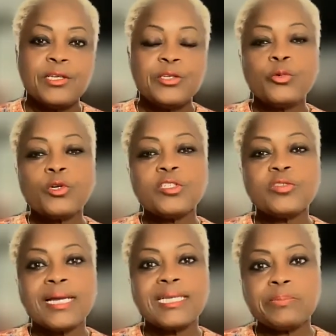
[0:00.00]
The word
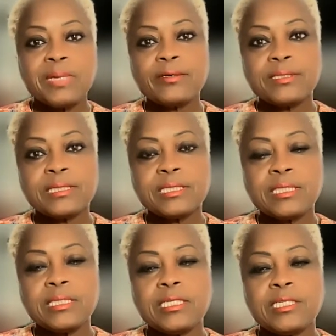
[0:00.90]

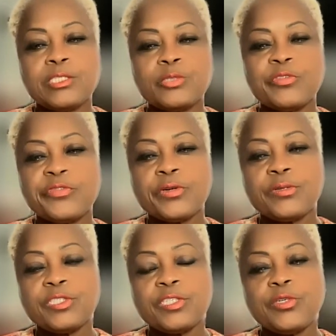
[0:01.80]
transparency is
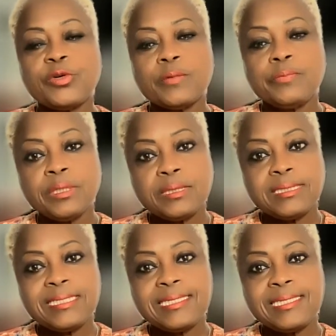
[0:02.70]
referring to your
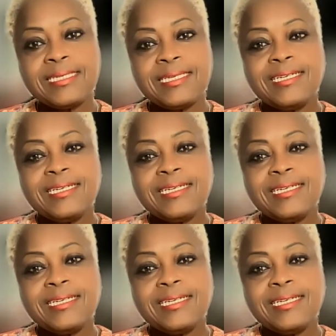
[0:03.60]
ability